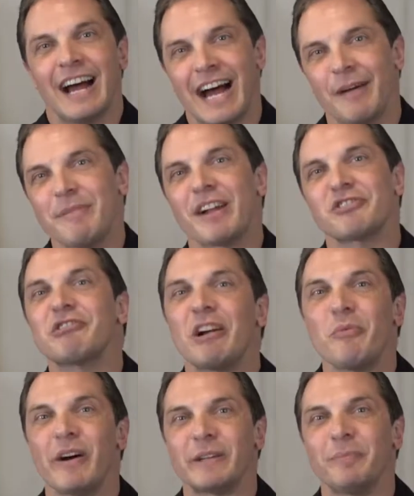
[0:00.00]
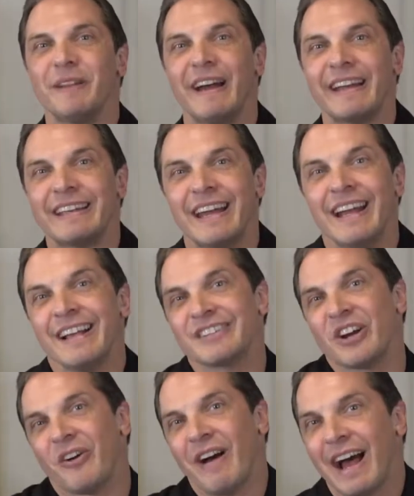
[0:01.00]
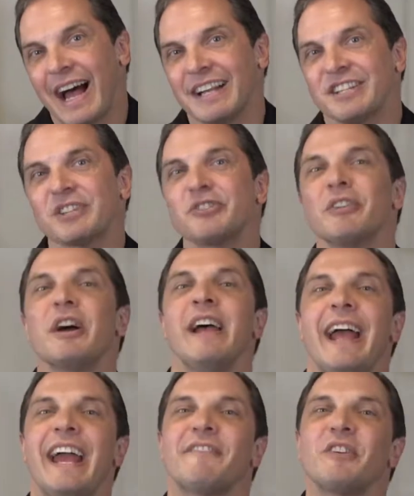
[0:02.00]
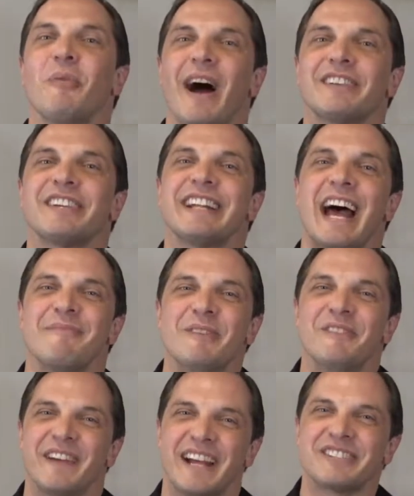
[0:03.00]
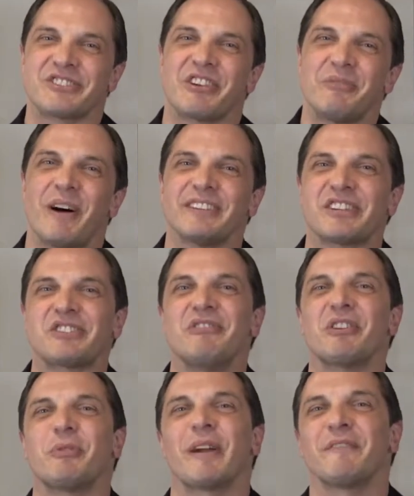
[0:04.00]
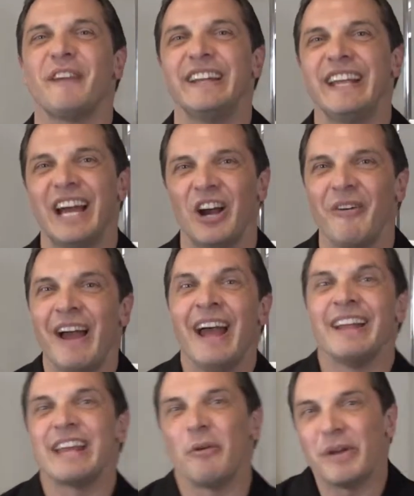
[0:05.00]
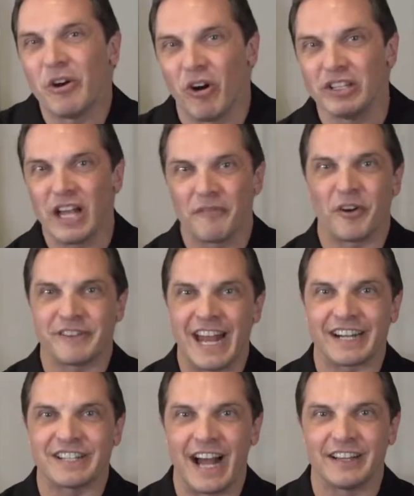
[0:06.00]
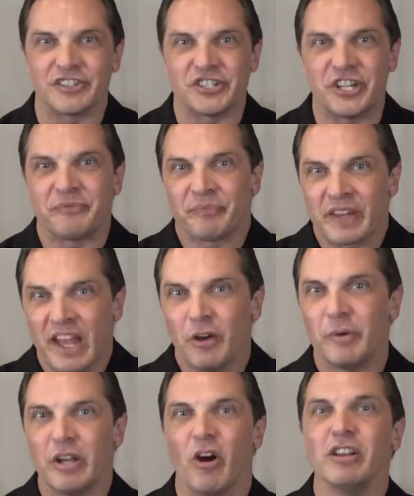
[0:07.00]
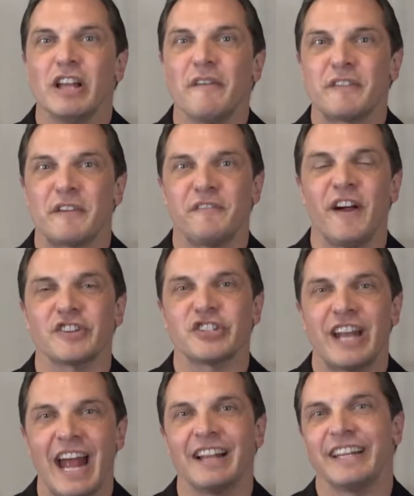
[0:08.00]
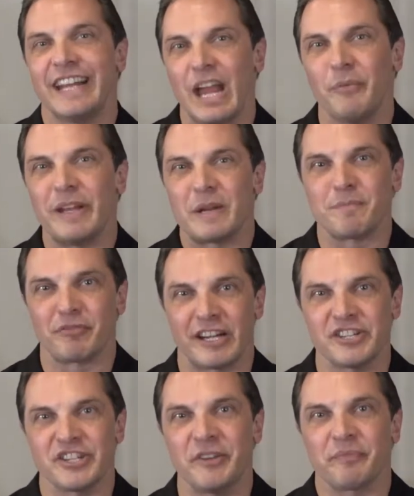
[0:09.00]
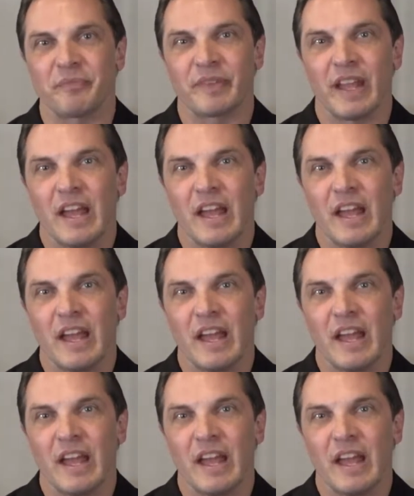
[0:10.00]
I'm not sure I want to play. So I just sort of, after watching that movie, I just sort of wanted to shoot a quick video that we all love our technology, we all love the functionality, and we embrace it.